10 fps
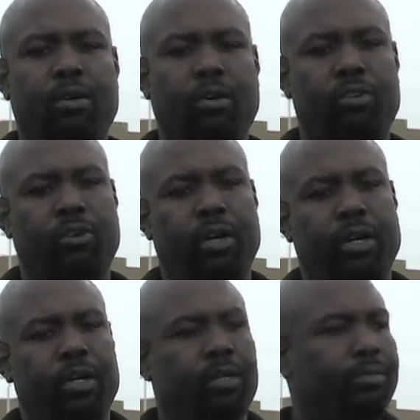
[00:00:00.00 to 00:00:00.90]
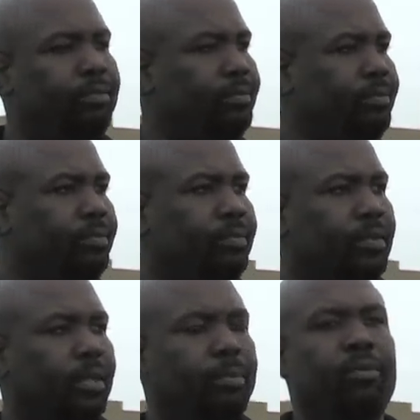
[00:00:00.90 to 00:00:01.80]
or try to
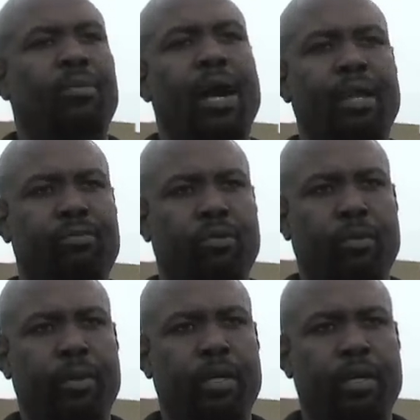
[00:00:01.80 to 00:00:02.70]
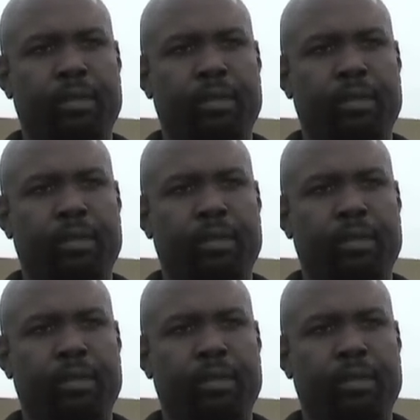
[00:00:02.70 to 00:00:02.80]
provide for me.